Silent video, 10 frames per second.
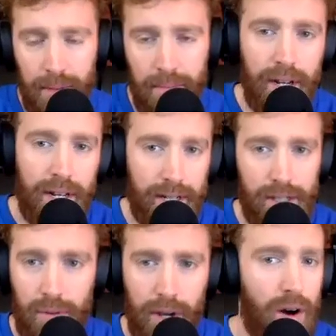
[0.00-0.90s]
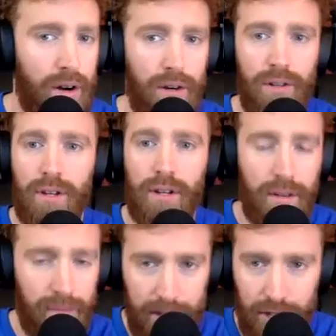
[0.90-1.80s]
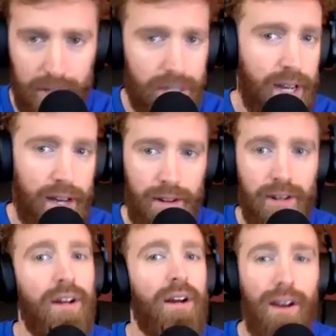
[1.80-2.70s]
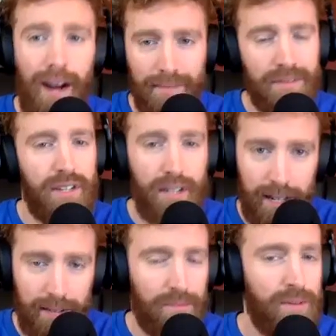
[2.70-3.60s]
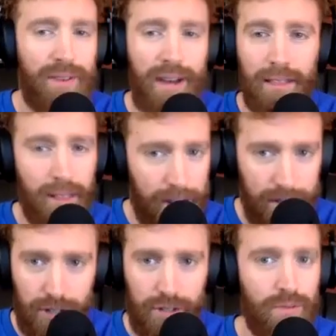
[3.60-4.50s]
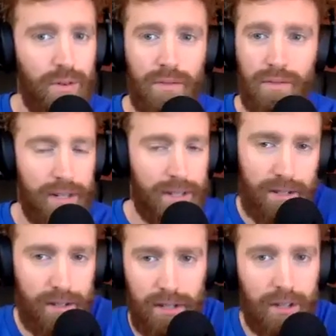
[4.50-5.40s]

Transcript: the meetings. We all go to the conventions together. I've seen oh, him. We've had lunch. We're it's he's a